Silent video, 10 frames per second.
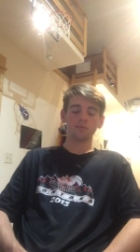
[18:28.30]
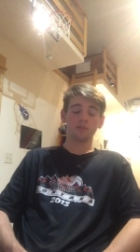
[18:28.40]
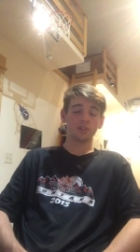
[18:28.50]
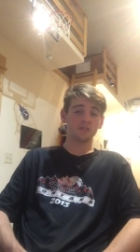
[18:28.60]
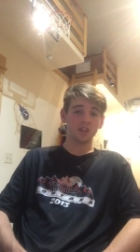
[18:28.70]

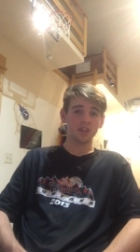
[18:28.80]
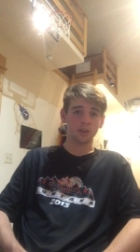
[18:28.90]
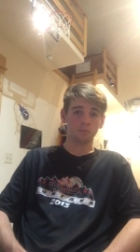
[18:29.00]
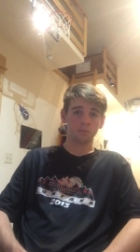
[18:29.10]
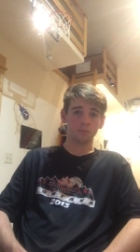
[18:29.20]
This
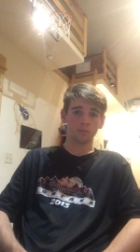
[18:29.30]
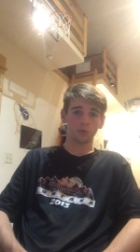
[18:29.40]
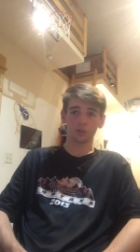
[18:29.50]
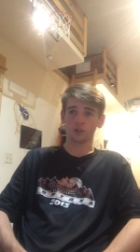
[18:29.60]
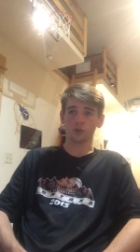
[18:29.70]
team
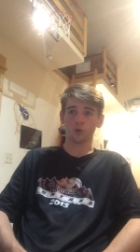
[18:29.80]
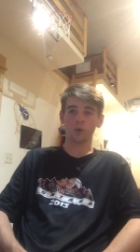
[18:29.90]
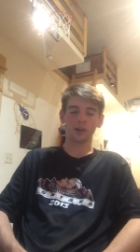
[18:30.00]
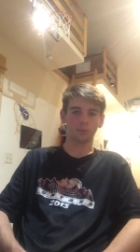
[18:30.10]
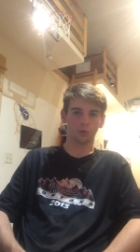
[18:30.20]
looks
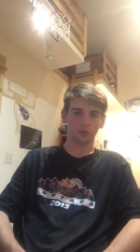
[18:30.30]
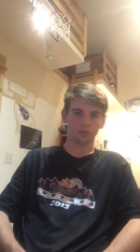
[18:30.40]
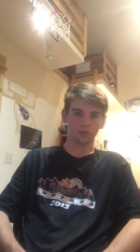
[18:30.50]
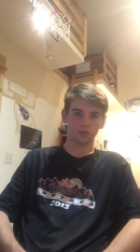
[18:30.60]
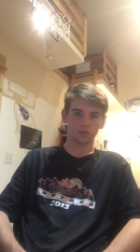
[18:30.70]
incredible.
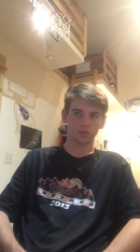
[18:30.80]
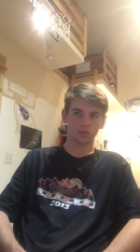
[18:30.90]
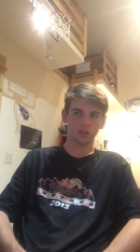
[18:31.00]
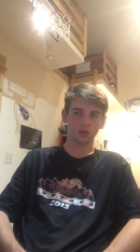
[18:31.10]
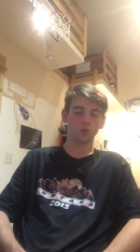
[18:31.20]

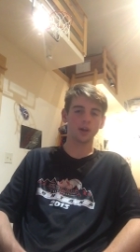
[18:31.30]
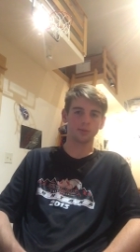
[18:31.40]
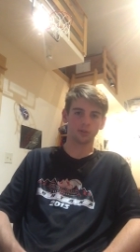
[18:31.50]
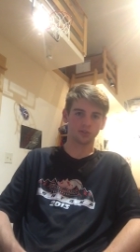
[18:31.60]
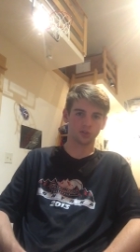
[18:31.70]

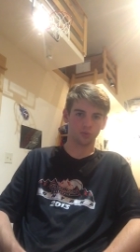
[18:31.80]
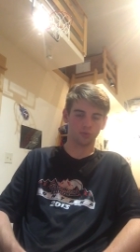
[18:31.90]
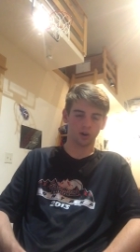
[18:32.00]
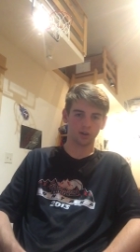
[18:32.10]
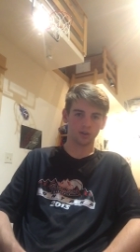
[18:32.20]
Incredible so
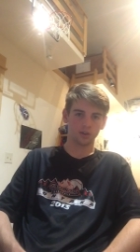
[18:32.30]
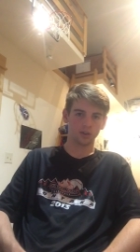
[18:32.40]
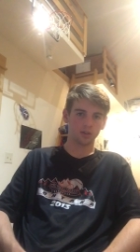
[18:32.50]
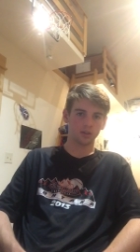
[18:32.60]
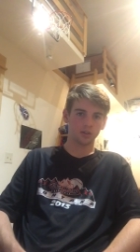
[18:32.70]
far.
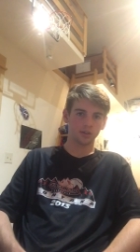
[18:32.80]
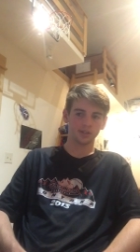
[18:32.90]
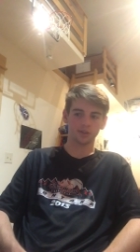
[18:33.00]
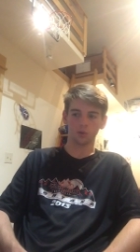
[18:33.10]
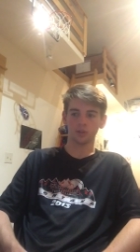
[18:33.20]

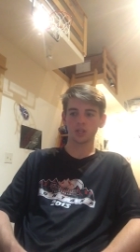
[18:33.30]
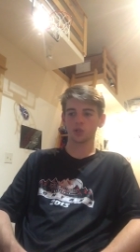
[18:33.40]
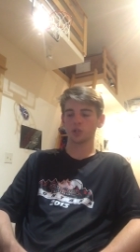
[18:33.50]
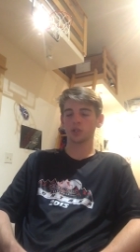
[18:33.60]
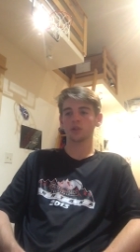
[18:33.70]
So
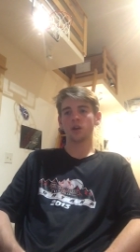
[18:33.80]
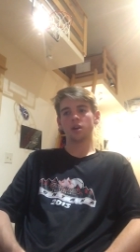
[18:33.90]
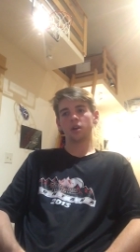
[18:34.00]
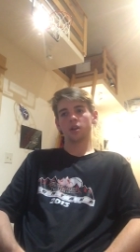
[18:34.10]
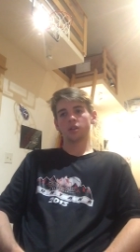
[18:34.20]
let's
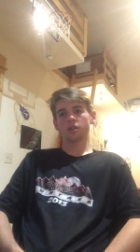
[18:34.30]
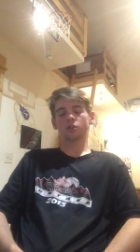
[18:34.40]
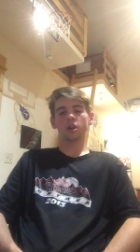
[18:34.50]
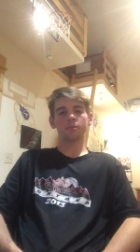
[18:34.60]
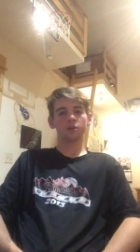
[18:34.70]

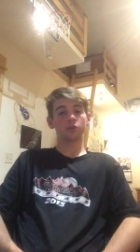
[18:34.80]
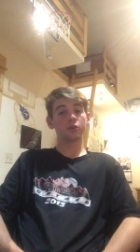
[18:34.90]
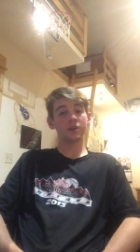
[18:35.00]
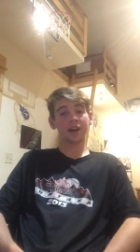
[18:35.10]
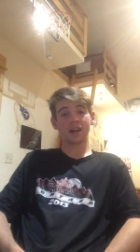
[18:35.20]
talk about
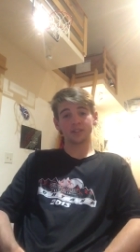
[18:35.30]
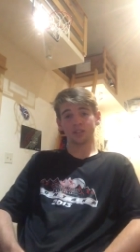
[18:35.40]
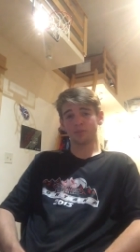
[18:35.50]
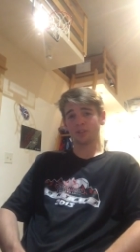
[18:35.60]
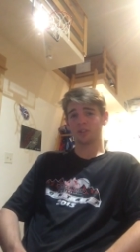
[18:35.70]
two guys
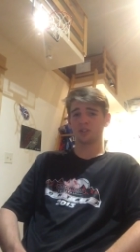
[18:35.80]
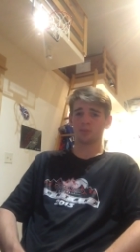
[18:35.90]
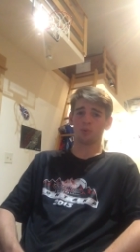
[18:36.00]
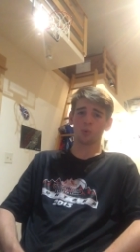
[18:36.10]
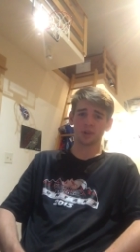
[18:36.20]
that have been
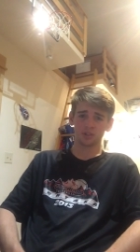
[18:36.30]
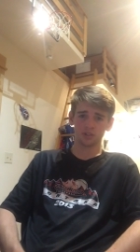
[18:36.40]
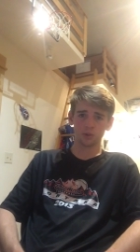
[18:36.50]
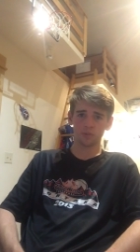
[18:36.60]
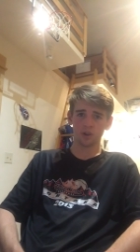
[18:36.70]
disappointing
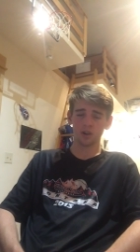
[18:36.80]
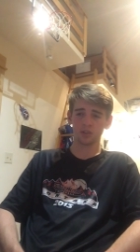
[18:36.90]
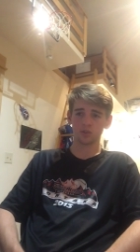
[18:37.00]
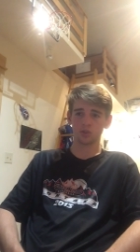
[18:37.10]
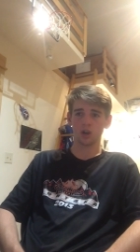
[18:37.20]
so far,
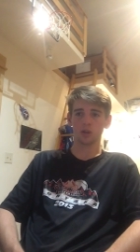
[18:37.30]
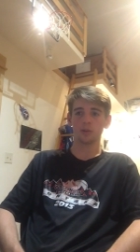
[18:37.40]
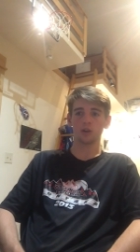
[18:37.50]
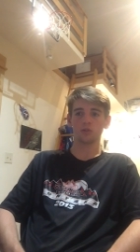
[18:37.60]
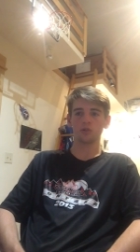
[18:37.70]
and let's talk
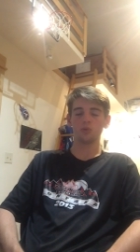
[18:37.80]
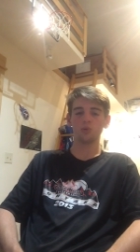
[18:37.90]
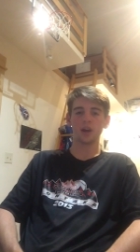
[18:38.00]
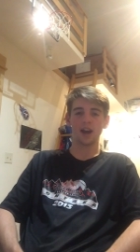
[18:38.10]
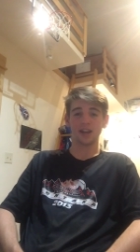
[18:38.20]
about
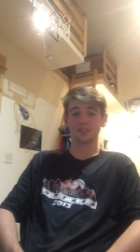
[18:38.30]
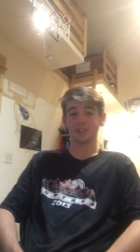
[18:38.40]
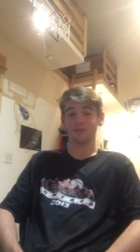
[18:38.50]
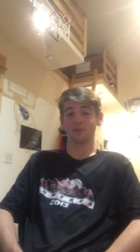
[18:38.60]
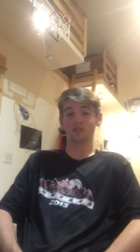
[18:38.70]
two guys
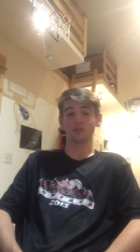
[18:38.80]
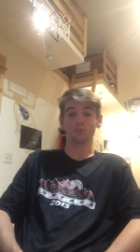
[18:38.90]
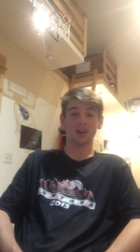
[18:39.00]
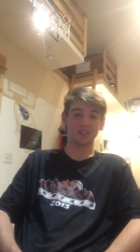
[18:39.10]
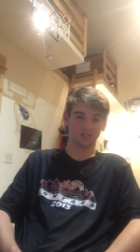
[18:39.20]
that have been
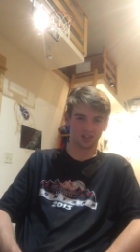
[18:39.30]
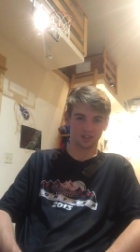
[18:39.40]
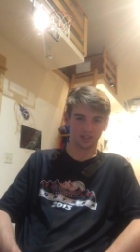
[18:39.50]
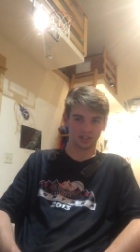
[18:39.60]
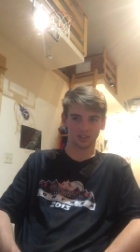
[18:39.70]
surprising
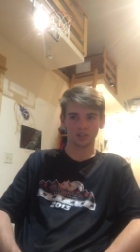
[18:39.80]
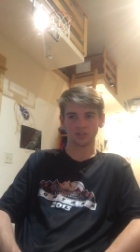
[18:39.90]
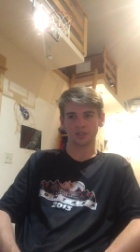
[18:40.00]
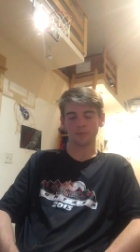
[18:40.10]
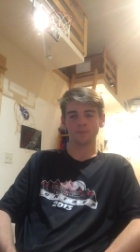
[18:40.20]
on this
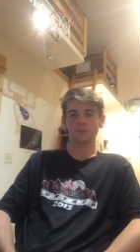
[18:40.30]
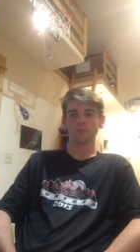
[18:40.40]
Suns team.